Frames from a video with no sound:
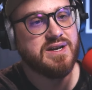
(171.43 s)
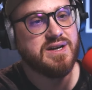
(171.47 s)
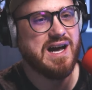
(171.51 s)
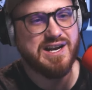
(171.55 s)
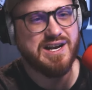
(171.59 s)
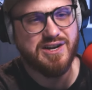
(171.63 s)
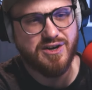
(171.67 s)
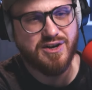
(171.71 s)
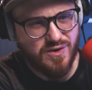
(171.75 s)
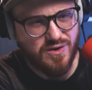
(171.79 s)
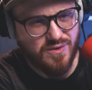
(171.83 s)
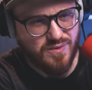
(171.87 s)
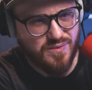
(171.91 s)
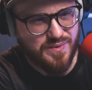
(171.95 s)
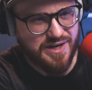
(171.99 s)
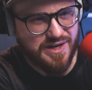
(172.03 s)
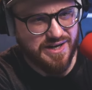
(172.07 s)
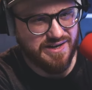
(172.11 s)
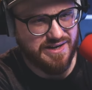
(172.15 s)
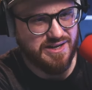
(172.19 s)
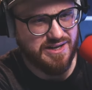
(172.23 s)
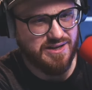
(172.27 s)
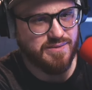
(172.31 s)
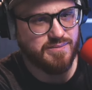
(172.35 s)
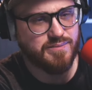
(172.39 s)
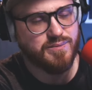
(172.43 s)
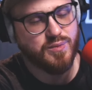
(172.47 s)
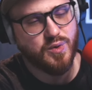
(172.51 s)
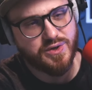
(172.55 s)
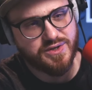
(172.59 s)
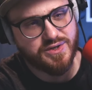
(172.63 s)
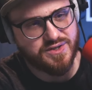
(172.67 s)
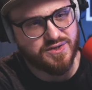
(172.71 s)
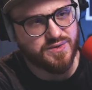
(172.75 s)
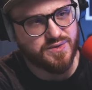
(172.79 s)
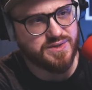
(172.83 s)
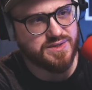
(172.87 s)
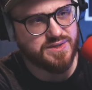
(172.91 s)
I'd already,
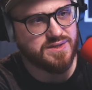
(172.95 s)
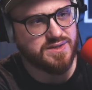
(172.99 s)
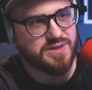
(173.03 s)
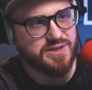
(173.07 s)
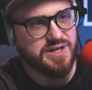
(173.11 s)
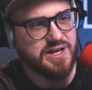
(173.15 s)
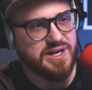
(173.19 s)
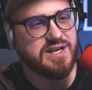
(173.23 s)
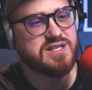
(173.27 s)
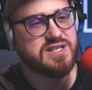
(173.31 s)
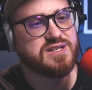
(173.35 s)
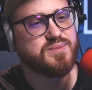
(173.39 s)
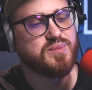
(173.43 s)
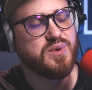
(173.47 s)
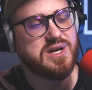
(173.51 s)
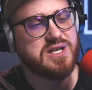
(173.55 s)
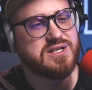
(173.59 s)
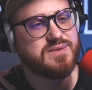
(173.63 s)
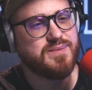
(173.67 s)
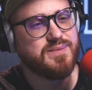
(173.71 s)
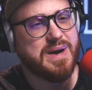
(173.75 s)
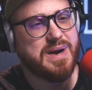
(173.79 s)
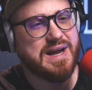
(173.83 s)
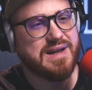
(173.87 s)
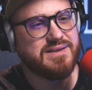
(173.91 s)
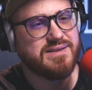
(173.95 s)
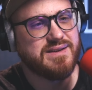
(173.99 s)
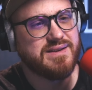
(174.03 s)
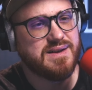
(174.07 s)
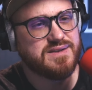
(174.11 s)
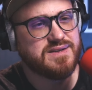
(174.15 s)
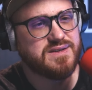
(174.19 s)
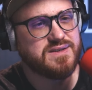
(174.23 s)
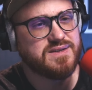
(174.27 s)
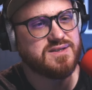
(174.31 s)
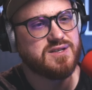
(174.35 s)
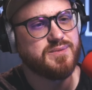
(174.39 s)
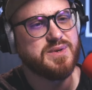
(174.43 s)
boisterously, expressed my
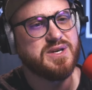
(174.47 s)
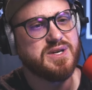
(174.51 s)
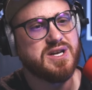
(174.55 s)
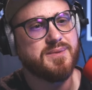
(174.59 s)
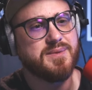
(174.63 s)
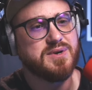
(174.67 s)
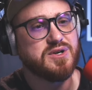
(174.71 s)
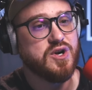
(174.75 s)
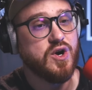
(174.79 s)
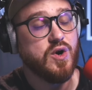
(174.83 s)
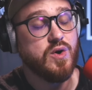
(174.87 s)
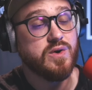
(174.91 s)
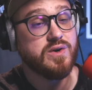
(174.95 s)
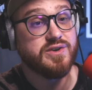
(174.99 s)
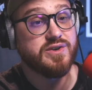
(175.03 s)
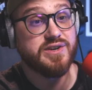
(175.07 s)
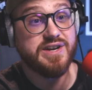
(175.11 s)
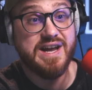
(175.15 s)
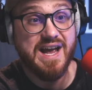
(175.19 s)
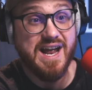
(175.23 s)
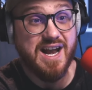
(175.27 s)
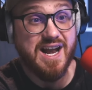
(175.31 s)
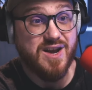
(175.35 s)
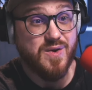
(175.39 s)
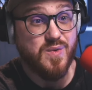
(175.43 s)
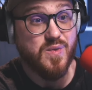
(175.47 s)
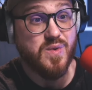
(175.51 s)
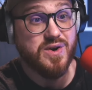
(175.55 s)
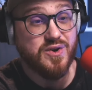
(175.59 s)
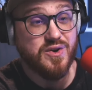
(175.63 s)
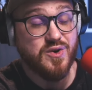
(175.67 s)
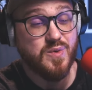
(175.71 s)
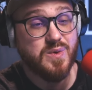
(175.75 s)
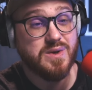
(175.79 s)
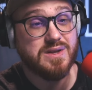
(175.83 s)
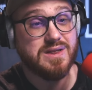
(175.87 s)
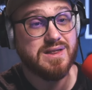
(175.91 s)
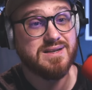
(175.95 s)
intentions to become a coder to anyone
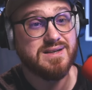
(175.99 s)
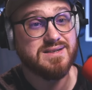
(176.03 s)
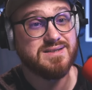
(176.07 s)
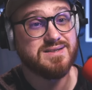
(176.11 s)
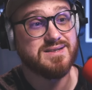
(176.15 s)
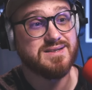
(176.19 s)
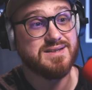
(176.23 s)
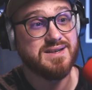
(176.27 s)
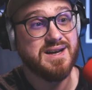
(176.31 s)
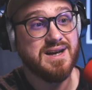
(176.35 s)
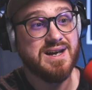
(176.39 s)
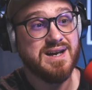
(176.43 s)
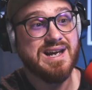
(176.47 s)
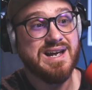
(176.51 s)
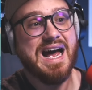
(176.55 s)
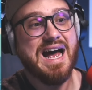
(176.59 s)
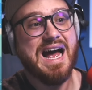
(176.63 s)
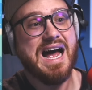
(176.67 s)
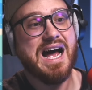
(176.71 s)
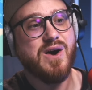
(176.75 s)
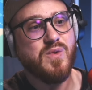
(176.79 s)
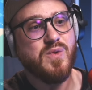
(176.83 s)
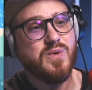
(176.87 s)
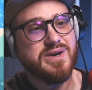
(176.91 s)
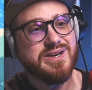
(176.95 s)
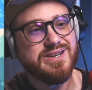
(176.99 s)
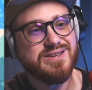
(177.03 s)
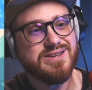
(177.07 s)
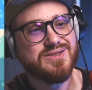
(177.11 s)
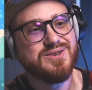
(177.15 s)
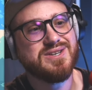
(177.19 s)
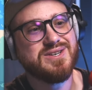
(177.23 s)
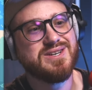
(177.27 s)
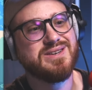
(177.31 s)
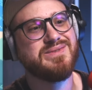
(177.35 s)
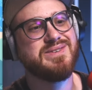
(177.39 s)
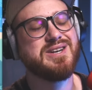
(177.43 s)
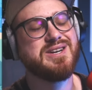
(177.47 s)
who would listen. How would it
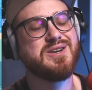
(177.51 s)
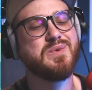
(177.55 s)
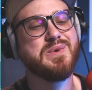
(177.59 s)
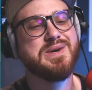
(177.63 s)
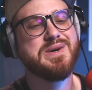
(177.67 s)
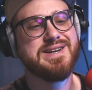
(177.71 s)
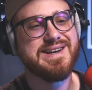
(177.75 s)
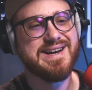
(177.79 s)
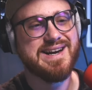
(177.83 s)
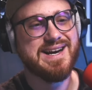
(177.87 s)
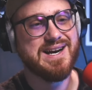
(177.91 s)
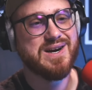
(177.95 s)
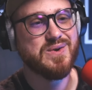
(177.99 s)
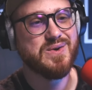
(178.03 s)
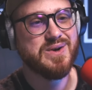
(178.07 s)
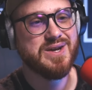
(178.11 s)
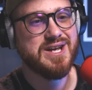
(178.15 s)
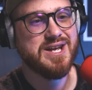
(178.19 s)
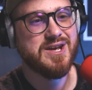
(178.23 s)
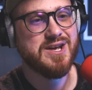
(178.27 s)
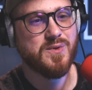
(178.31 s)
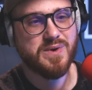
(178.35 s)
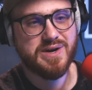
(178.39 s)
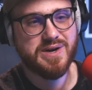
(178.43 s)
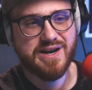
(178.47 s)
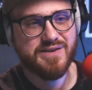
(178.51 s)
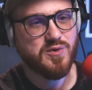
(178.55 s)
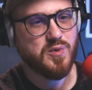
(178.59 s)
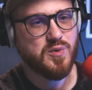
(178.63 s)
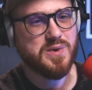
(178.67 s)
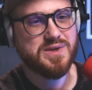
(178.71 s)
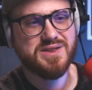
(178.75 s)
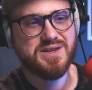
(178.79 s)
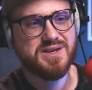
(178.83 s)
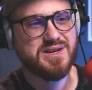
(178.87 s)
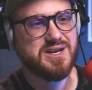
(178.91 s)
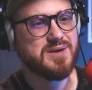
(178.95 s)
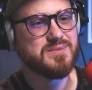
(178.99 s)
look if I quit now? Would
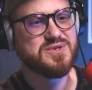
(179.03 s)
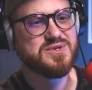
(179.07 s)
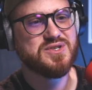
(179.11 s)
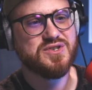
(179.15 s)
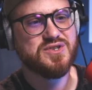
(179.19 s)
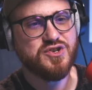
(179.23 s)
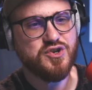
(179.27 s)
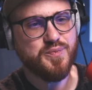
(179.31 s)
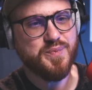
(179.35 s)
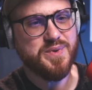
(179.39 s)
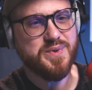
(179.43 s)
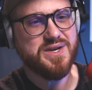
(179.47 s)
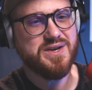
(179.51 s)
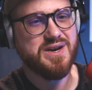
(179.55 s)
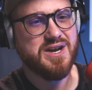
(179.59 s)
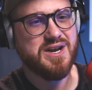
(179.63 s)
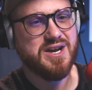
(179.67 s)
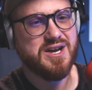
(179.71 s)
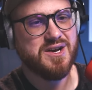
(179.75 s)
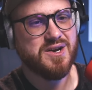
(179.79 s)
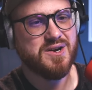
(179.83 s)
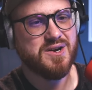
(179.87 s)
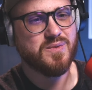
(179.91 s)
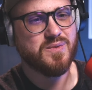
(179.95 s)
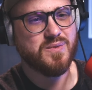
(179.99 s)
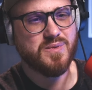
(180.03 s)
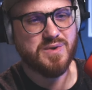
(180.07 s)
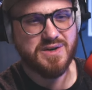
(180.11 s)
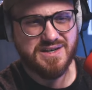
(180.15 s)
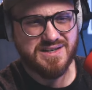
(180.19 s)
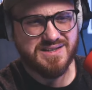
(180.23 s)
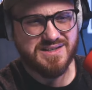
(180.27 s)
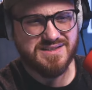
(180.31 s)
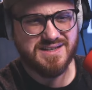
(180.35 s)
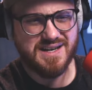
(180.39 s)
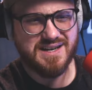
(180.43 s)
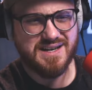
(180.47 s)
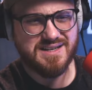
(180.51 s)
everyone think I'm stupid?
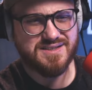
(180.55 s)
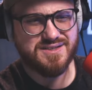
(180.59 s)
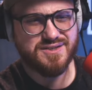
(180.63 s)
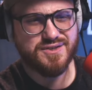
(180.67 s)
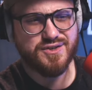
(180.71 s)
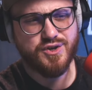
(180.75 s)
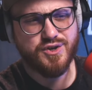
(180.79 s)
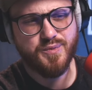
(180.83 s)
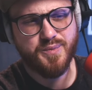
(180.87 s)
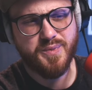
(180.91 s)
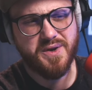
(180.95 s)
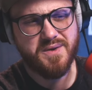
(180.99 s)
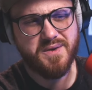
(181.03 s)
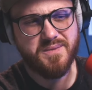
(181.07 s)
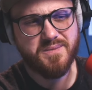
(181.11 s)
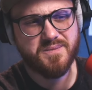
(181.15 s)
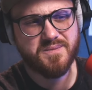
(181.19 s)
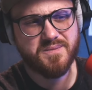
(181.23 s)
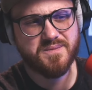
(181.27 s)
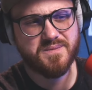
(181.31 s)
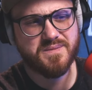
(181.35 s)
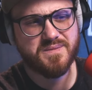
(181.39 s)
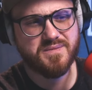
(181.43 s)
Was I stupid?